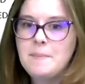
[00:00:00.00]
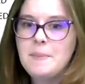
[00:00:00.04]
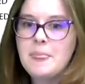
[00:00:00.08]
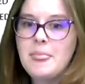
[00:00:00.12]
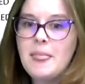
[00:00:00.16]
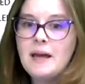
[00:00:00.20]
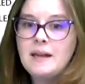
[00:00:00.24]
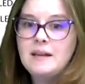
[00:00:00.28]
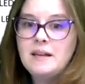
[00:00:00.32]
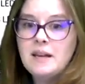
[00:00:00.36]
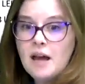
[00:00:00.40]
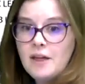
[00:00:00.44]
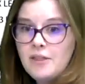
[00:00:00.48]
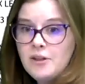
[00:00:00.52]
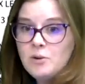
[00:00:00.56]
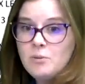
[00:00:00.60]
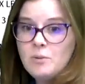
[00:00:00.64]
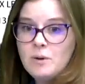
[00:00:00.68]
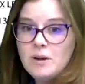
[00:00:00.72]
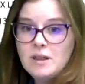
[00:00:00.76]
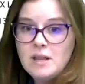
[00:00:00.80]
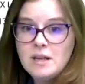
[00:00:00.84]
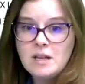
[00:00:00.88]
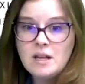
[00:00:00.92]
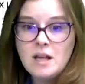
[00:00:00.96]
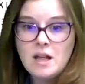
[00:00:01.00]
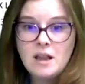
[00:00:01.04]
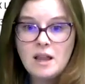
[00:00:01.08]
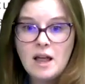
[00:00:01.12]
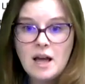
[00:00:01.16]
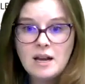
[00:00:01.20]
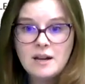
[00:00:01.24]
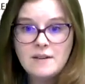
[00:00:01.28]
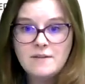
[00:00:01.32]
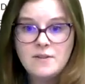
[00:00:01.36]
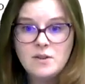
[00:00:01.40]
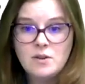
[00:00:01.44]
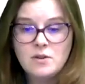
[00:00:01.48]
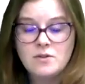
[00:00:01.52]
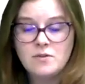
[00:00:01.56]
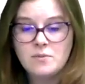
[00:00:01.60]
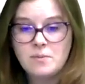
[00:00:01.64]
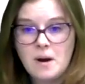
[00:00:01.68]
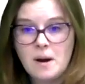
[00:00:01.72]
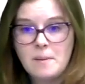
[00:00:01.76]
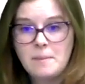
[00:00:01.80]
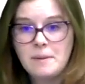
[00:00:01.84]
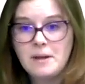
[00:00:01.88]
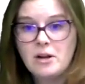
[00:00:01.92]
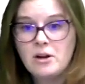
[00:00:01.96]
Another one that a lot of you have
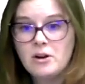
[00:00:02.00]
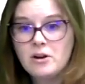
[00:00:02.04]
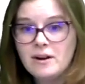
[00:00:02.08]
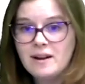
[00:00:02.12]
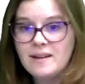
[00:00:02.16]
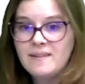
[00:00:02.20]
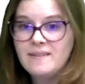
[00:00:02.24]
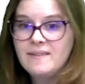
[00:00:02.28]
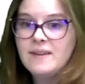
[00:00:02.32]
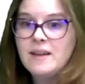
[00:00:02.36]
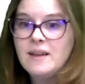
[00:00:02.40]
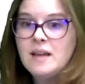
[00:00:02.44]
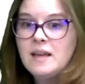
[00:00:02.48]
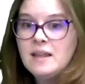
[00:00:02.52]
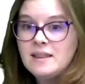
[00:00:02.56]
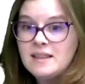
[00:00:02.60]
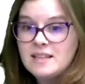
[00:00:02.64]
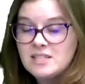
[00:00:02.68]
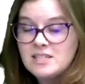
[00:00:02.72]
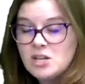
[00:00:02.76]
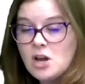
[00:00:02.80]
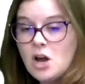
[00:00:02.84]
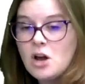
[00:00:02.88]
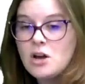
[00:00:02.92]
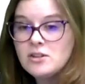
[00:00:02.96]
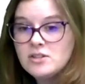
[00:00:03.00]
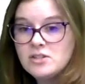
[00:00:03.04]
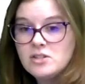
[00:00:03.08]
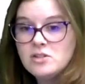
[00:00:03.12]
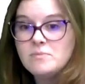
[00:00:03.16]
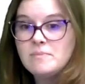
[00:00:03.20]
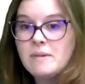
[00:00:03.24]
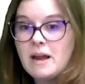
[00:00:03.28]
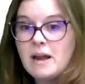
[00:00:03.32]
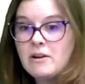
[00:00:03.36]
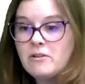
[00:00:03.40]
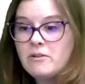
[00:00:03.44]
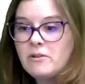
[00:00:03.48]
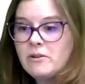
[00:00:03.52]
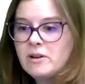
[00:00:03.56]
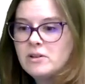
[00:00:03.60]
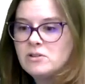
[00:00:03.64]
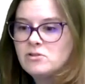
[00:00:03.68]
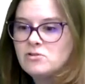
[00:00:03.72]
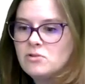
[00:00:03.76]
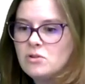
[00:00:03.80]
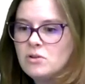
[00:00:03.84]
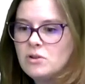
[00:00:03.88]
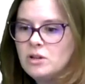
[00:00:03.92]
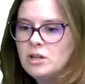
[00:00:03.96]
probably heard of that's also a
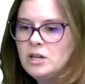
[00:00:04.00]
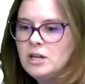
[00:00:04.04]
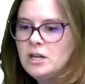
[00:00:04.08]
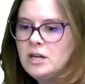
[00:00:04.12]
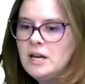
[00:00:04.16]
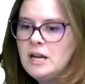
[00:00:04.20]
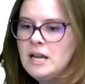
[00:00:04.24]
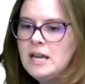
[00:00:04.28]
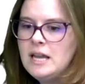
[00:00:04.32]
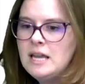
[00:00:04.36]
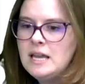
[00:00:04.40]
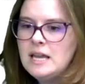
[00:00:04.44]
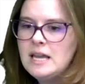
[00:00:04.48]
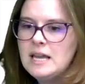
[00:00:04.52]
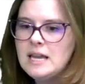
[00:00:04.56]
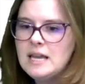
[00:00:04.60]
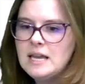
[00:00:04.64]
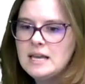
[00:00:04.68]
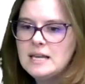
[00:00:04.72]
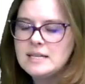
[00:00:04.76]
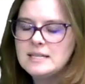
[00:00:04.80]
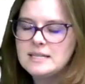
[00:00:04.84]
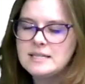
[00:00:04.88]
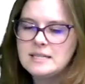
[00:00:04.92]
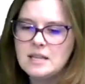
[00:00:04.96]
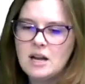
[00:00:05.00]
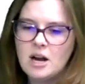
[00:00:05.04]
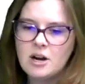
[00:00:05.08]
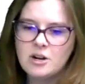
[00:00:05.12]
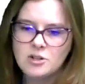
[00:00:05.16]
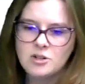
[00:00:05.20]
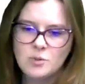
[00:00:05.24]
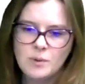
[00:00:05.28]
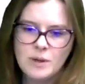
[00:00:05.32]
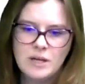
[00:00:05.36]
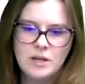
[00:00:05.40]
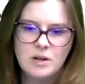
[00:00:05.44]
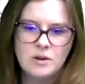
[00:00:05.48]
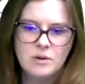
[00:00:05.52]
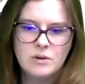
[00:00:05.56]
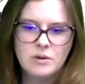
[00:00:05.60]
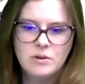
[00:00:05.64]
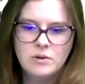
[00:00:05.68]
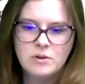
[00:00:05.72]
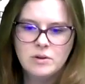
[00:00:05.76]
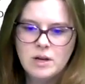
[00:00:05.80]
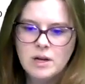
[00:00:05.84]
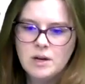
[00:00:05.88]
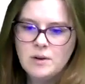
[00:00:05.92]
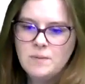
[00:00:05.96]
microcontroller is the Arduino
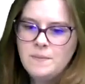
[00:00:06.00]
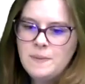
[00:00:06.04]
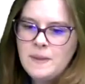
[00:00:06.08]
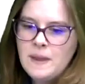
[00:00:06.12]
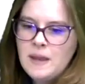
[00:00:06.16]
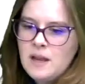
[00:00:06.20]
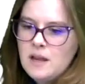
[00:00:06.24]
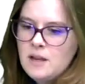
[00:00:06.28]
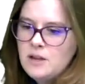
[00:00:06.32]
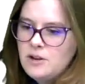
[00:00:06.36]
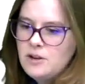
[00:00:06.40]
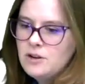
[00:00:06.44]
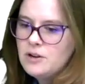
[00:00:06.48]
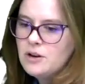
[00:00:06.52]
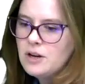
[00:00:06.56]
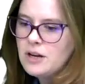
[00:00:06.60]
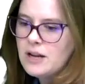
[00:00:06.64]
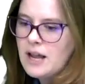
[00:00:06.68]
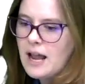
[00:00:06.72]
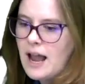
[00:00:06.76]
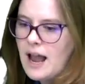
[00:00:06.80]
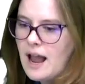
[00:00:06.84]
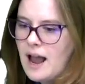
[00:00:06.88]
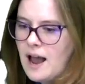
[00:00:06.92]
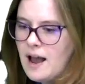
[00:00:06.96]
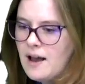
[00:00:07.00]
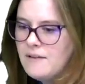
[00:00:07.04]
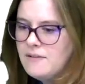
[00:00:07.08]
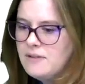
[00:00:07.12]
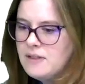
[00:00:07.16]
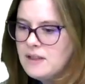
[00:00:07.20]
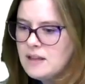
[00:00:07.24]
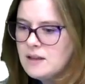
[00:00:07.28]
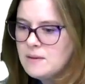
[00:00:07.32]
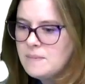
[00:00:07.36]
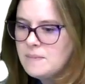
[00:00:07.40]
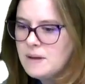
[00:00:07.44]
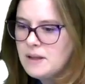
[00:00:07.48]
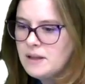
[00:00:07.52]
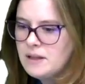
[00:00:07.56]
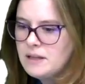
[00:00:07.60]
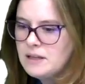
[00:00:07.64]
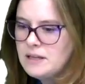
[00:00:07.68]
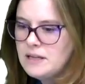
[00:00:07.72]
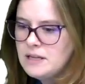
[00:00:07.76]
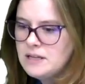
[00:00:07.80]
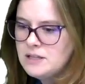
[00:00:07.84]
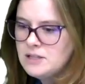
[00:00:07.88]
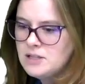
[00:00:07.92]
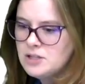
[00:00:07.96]
Uno. You're going to have the
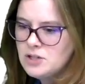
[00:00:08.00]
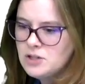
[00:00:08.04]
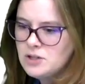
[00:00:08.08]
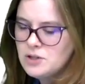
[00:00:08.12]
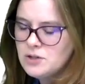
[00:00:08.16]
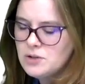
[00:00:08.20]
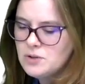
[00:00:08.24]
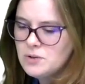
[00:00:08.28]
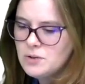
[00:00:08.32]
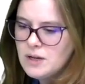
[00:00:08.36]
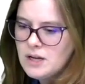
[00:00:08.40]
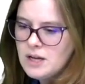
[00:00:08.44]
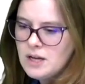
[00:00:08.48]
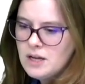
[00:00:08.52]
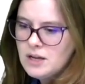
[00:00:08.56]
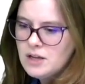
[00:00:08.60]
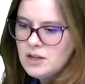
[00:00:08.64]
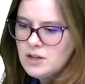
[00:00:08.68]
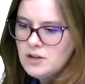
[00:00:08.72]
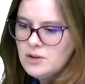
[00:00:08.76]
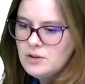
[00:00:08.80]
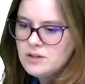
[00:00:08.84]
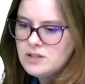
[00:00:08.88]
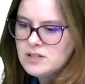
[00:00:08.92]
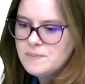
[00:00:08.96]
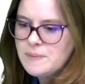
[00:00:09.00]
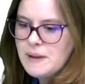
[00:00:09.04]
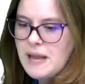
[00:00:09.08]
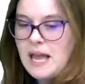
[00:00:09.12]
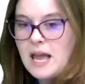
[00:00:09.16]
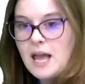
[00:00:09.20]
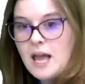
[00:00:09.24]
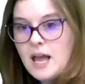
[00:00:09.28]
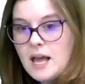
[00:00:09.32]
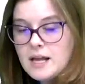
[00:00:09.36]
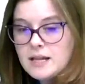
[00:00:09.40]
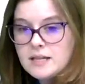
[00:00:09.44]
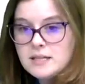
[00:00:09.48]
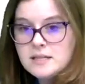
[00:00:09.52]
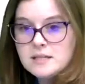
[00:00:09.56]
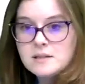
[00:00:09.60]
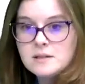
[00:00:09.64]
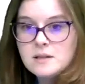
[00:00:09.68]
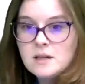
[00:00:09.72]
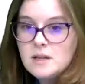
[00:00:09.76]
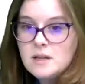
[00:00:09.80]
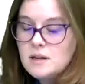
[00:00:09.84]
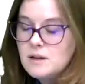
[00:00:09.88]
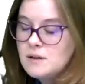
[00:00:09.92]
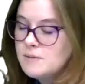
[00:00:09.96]
ability to use pins,
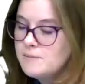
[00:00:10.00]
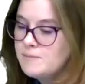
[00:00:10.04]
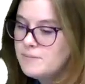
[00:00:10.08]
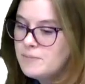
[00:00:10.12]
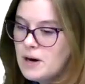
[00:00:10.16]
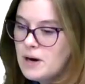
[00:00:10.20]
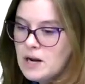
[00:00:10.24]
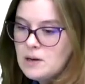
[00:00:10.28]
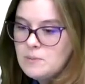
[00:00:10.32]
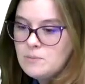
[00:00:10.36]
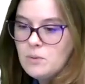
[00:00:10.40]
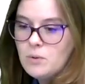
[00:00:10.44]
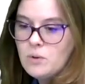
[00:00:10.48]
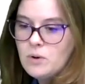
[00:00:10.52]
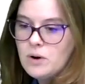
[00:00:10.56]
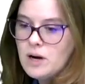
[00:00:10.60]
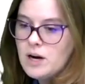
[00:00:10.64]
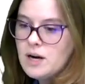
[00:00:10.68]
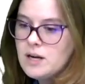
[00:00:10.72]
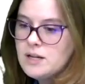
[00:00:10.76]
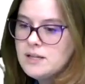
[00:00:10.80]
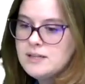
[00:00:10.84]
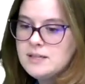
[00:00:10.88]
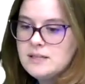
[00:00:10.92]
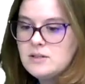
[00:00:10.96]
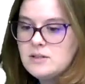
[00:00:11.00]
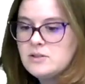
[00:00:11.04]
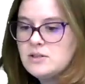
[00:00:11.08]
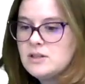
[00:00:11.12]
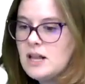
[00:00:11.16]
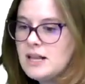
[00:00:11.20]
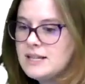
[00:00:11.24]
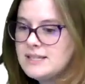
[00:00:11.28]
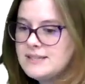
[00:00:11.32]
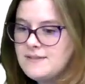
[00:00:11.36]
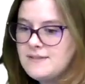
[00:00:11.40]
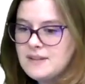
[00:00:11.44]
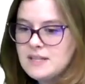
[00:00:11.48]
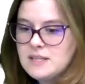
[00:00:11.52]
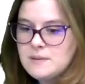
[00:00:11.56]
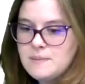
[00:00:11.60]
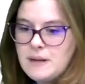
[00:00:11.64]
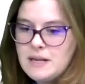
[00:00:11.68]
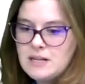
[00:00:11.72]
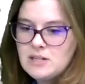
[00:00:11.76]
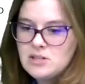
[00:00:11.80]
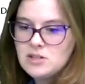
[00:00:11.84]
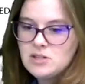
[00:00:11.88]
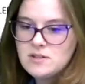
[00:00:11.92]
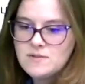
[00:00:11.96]
breadboards. There's lots of
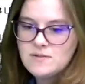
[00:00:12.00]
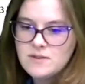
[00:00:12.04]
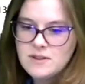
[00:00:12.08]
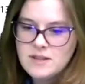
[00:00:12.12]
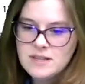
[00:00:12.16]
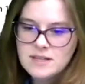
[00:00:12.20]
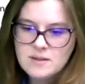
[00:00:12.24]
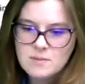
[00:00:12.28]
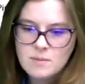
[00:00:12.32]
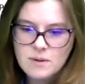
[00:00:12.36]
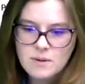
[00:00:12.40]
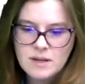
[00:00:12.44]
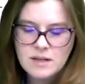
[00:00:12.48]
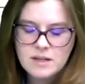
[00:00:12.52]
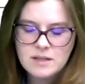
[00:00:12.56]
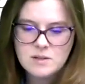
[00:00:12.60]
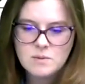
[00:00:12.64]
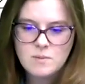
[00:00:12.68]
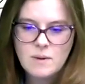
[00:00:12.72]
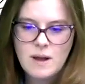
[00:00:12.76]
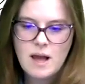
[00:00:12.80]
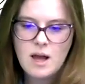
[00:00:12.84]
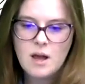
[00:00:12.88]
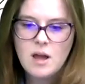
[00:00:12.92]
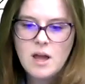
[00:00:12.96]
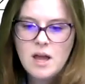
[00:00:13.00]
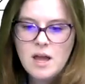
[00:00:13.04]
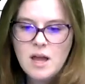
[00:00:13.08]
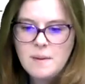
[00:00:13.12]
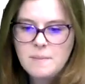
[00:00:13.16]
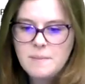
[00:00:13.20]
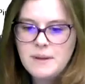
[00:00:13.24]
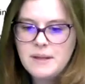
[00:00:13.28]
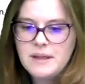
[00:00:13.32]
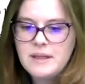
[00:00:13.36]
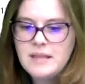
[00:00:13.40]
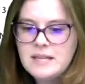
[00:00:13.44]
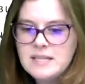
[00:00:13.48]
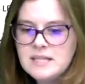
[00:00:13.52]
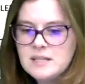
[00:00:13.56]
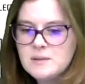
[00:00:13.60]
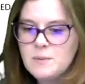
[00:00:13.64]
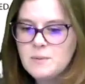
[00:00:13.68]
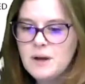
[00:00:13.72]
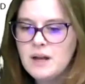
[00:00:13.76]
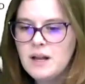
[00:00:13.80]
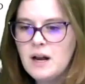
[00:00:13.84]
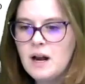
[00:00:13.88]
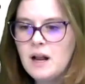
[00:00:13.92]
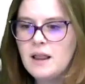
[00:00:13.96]
expansions for this one as well. But this
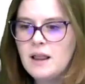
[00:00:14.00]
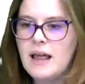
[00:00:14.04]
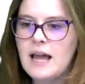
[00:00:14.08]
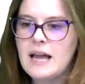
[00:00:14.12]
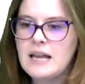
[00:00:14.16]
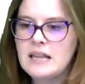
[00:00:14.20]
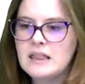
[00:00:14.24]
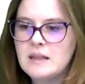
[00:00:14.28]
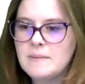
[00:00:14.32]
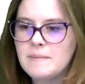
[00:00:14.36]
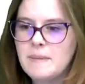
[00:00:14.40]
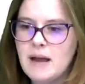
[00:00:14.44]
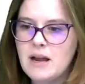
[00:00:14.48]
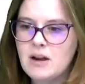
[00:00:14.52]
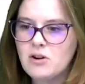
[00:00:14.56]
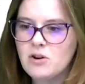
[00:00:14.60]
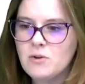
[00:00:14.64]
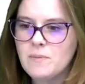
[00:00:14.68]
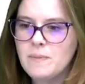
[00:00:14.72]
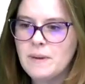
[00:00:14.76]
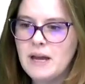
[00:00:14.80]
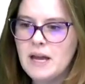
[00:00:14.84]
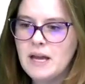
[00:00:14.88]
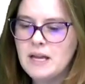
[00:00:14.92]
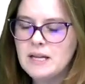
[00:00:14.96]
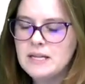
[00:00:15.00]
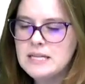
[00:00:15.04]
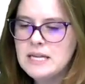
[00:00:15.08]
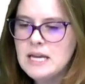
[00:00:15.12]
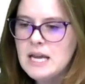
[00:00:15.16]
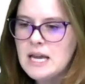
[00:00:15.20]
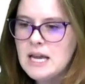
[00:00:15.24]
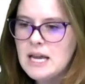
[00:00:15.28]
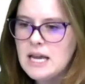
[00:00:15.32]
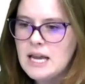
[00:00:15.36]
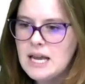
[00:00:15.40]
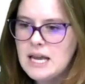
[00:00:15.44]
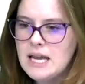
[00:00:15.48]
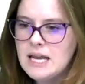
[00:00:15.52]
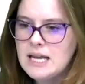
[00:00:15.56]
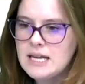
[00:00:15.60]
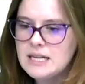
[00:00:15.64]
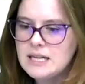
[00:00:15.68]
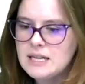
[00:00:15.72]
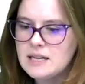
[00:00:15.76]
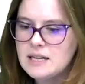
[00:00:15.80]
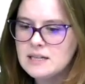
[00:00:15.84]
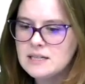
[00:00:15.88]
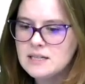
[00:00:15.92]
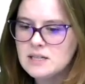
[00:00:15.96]
one, like the Microbit,
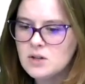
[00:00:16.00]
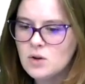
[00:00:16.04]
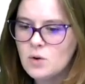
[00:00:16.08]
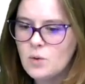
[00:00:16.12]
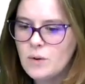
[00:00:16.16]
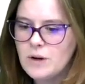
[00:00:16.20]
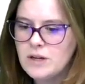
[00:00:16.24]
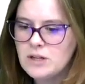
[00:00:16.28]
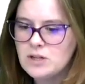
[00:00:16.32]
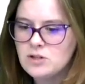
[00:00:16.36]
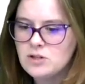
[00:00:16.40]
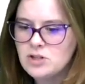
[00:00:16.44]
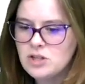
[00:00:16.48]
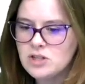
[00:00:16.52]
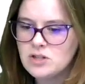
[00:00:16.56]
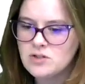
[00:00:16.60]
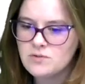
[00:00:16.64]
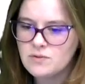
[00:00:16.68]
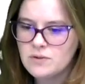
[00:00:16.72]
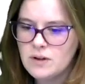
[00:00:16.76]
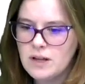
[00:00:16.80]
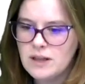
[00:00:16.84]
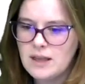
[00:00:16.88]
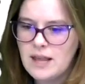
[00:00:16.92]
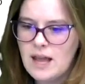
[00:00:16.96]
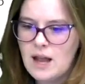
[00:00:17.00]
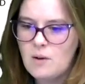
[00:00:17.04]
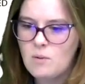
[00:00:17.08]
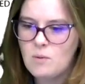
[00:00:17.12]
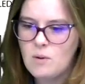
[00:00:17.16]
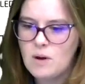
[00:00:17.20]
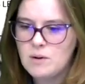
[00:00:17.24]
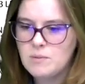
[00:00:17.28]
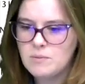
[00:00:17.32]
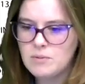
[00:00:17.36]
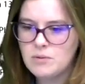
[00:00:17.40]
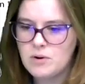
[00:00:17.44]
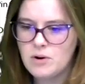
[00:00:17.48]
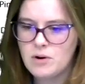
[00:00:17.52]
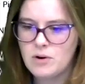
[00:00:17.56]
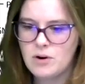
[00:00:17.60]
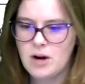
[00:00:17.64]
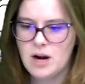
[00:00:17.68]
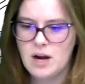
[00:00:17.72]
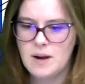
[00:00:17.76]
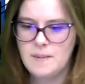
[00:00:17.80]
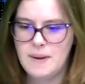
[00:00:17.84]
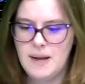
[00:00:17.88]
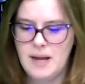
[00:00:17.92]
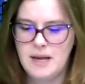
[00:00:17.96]
is going to just run that one
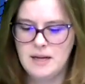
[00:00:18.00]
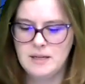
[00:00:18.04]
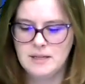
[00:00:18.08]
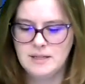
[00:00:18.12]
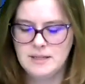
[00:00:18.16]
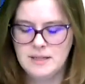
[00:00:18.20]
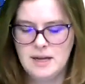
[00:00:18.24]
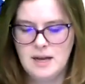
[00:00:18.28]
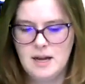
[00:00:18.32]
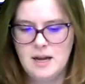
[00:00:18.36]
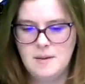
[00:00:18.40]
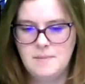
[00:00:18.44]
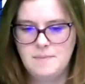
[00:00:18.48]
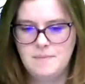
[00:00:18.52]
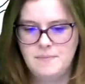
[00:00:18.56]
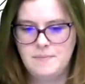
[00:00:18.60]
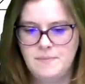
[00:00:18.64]
program at a time.